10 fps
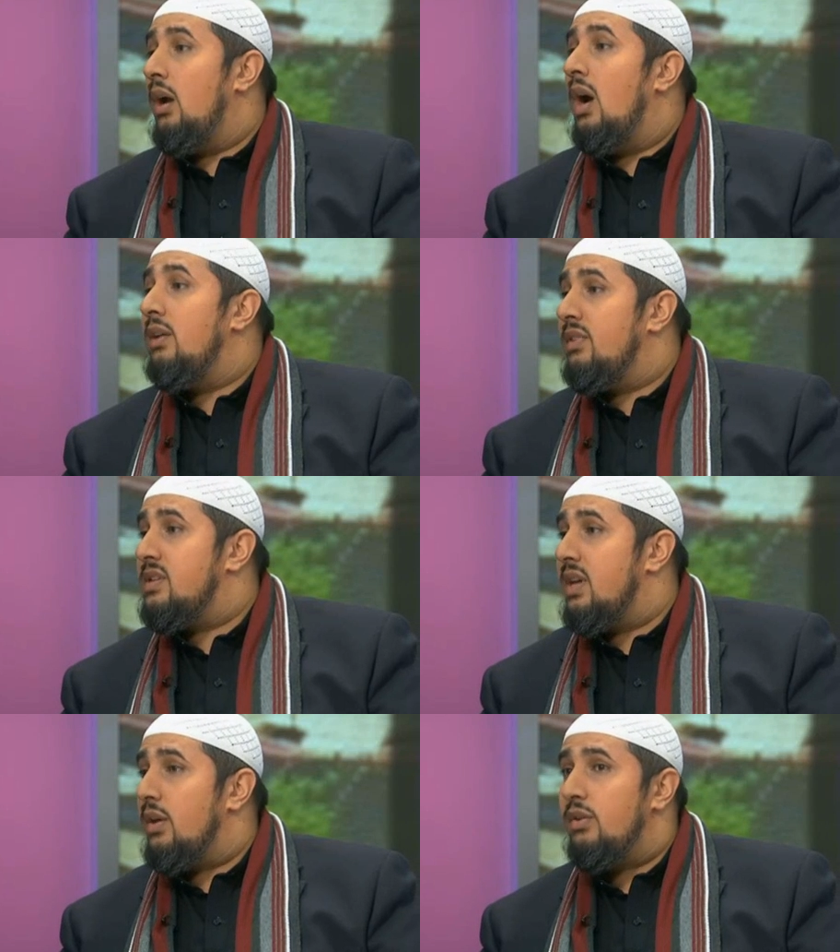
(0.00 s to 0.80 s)
I live in
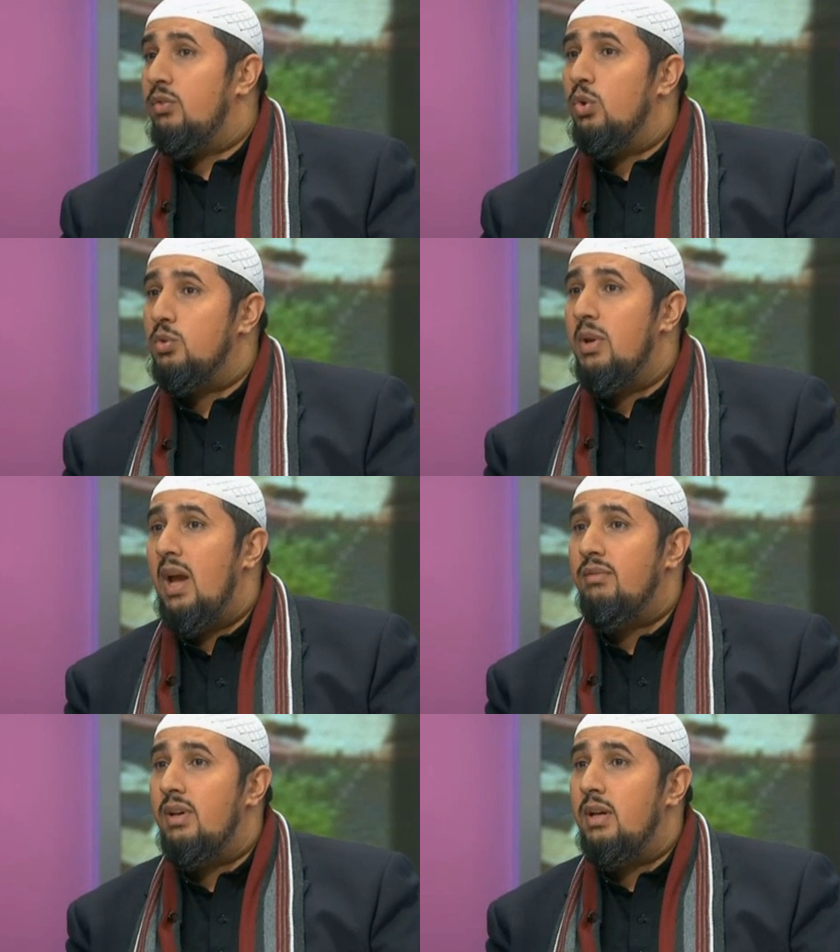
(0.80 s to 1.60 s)
the south, and of course we
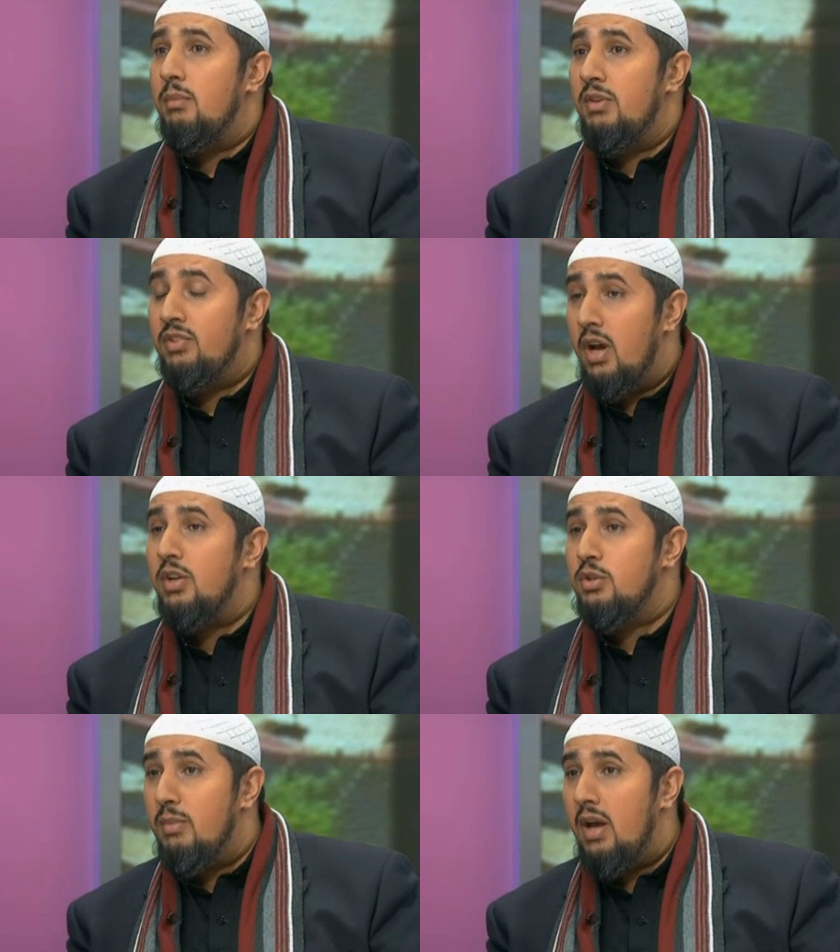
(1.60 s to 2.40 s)
have
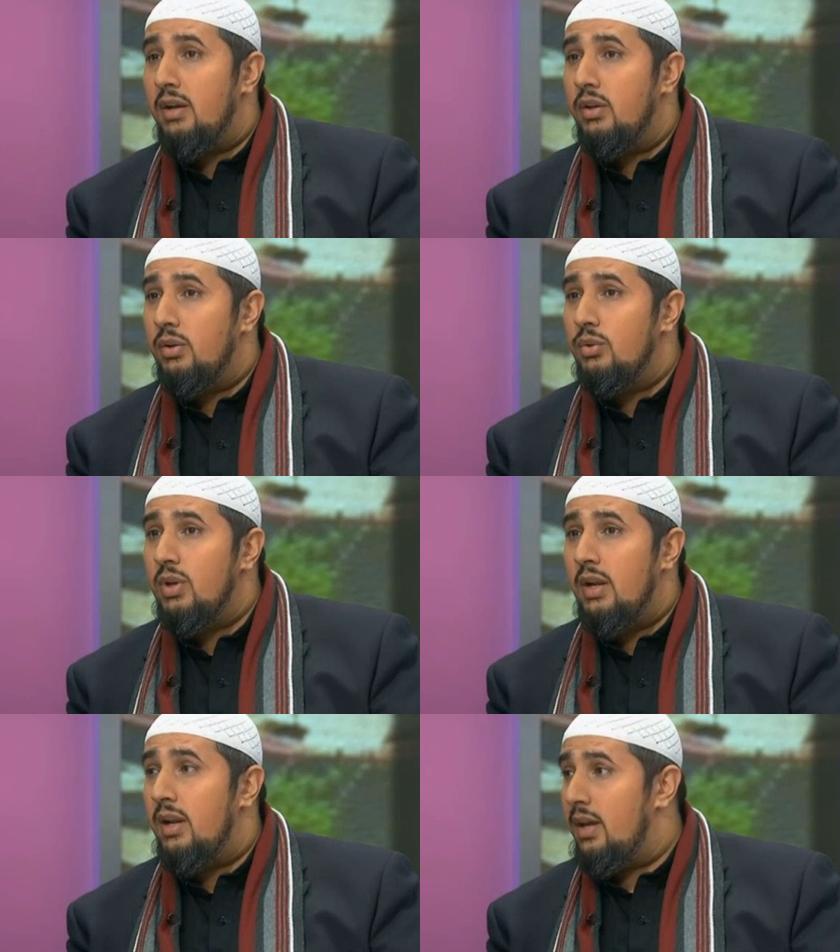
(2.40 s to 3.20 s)
Iftikhar Jaman,
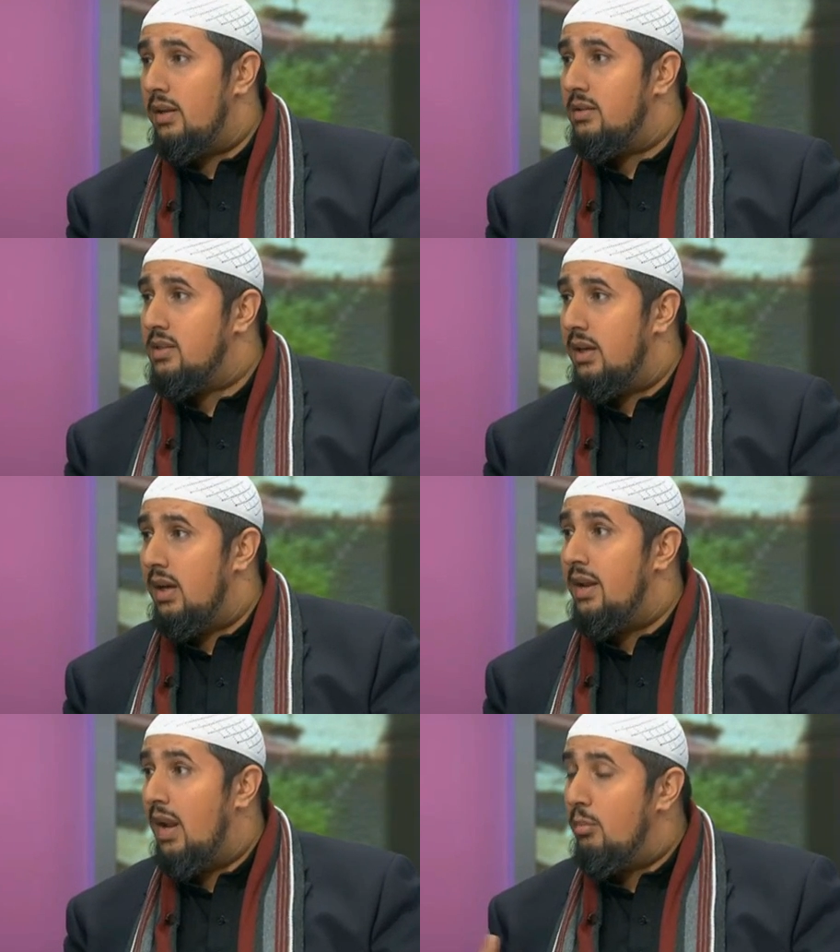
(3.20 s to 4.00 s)
who and
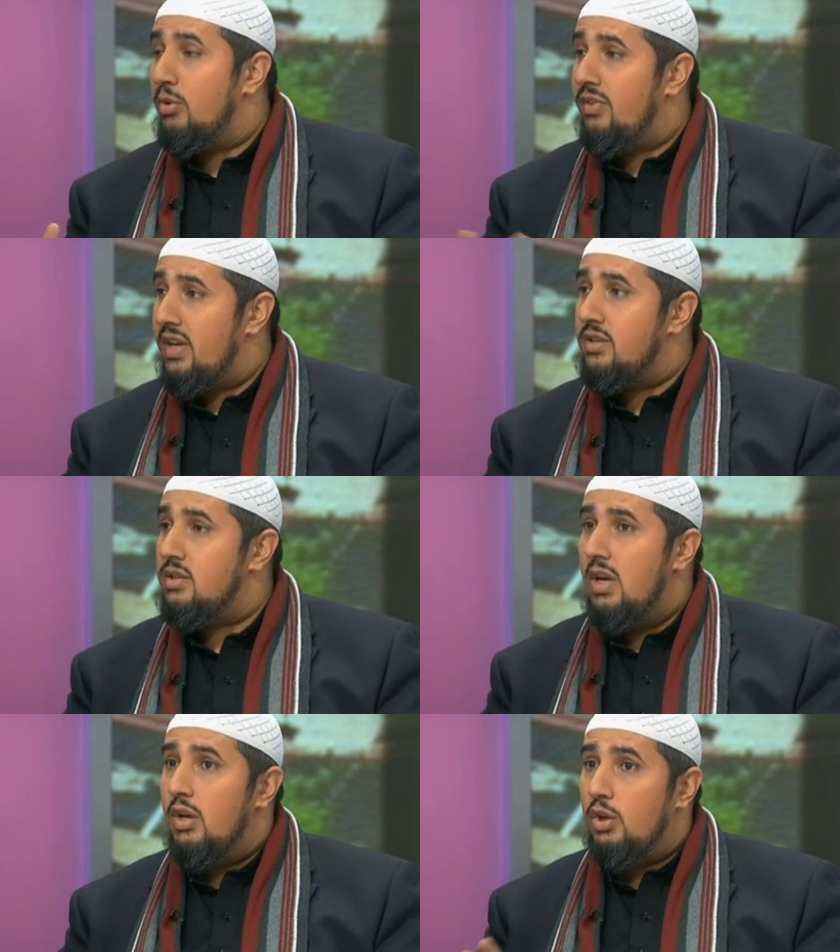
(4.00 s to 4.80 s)
a number of
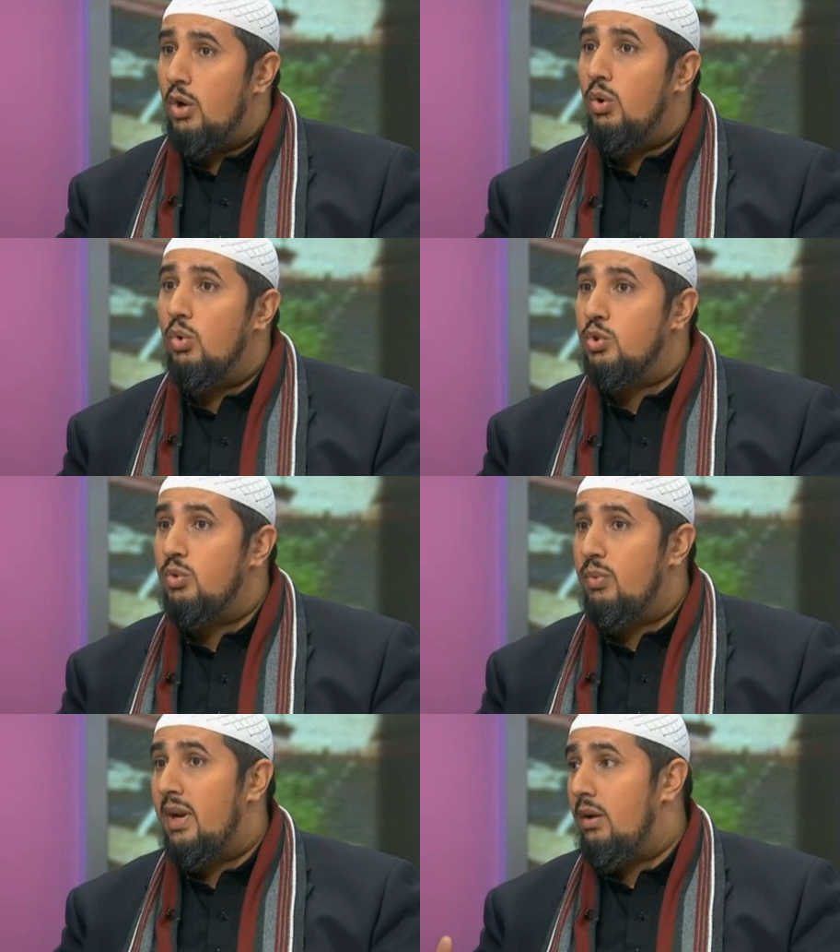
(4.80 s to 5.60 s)
his
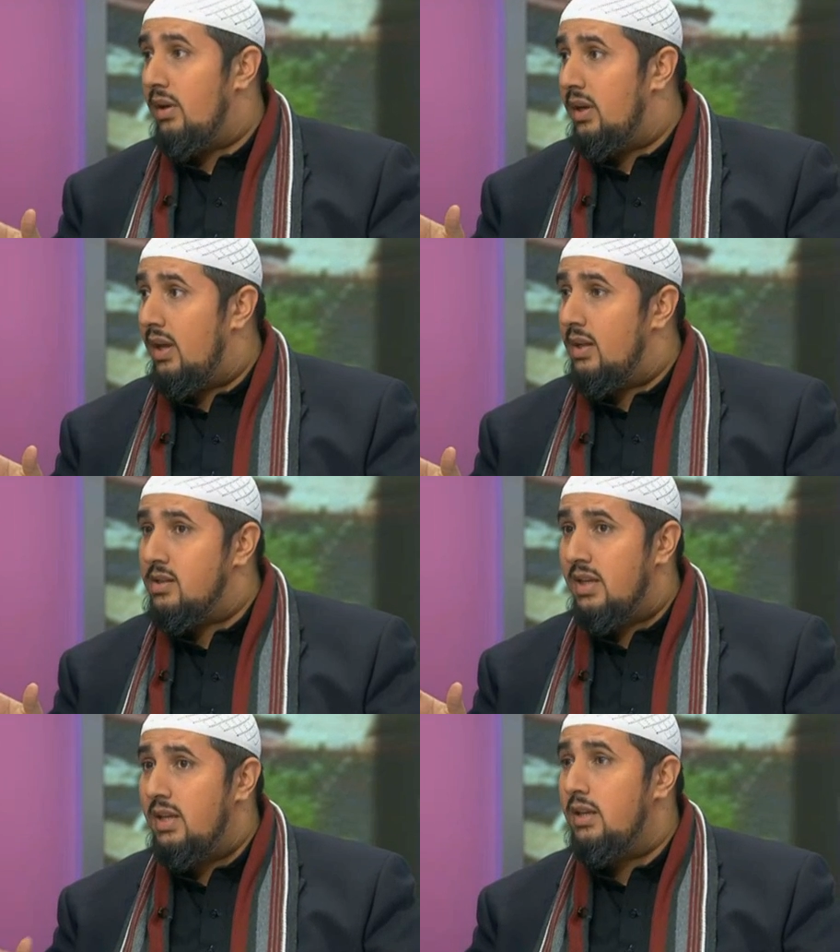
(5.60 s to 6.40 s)
cohorts who went out,
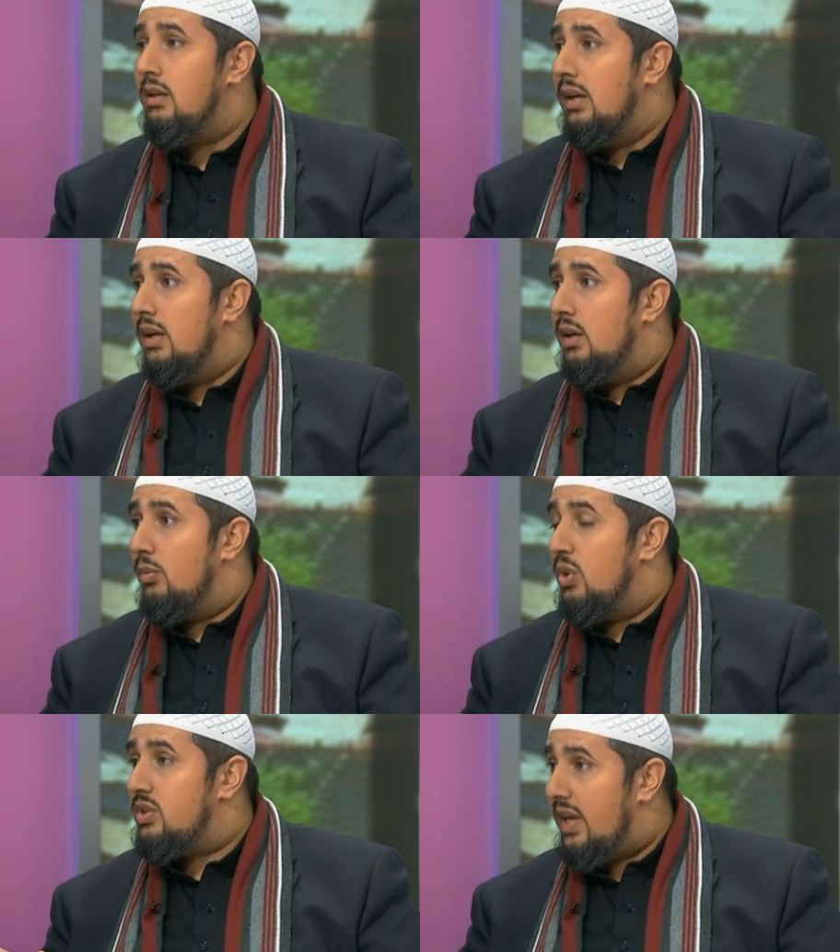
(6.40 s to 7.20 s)
and he
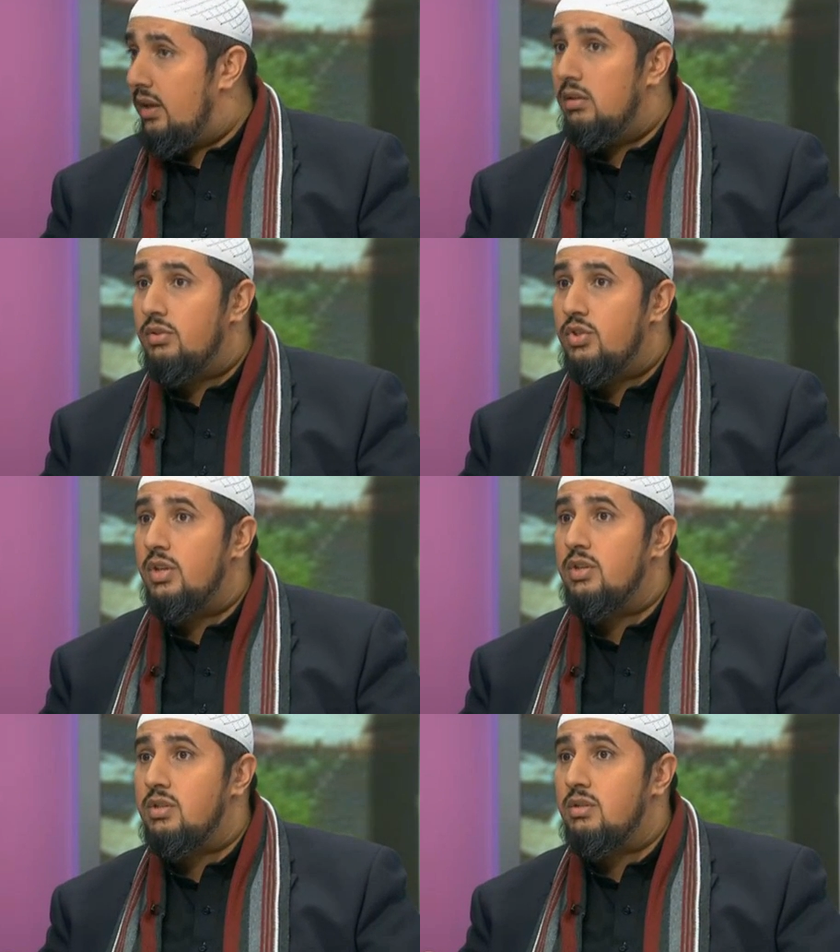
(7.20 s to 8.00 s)
was killed
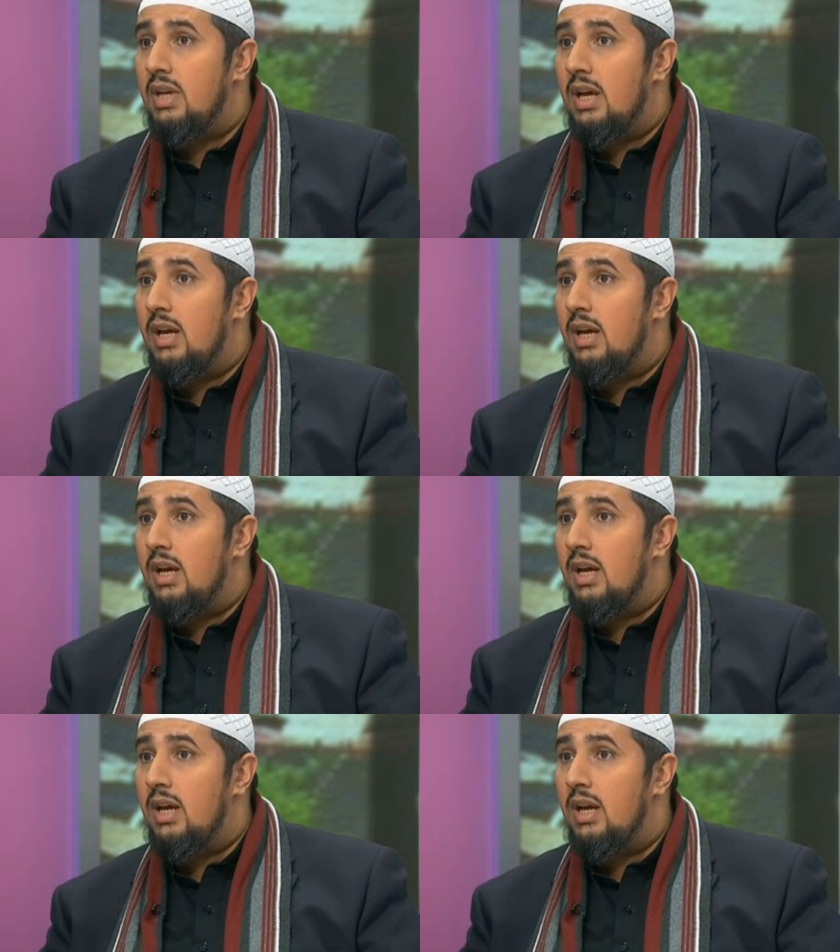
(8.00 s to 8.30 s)
just.